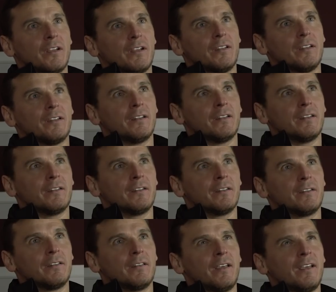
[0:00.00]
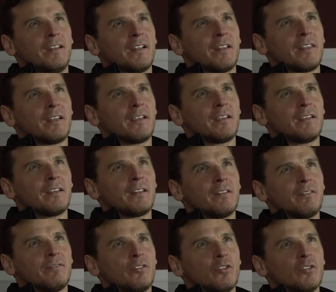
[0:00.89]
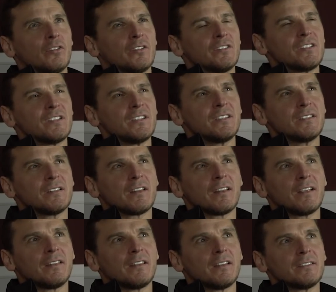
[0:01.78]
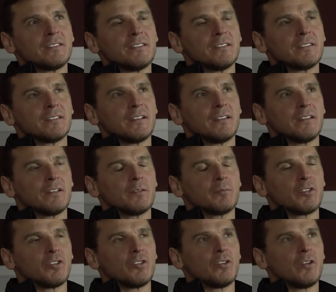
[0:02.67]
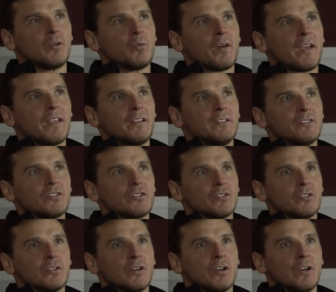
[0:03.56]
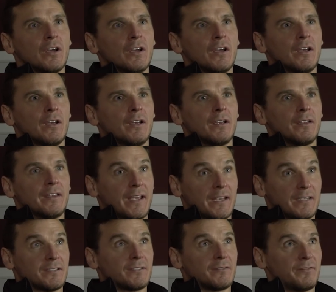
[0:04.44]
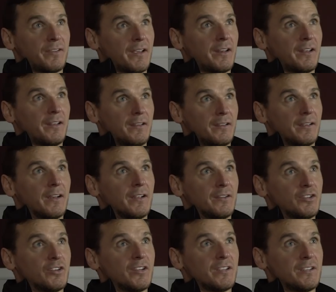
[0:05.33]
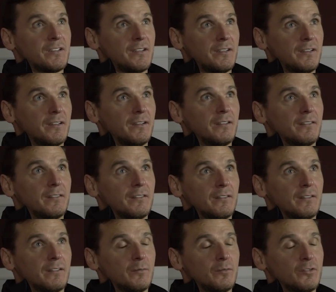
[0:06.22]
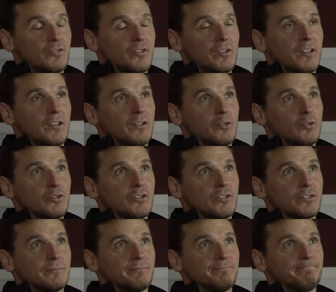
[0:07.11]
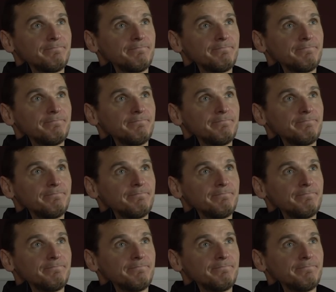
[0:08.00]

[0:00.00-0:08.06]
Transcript: And then I think the following season, or the end of the season, I ended up going down to Wigan. So, yes, very interested, and it was really close.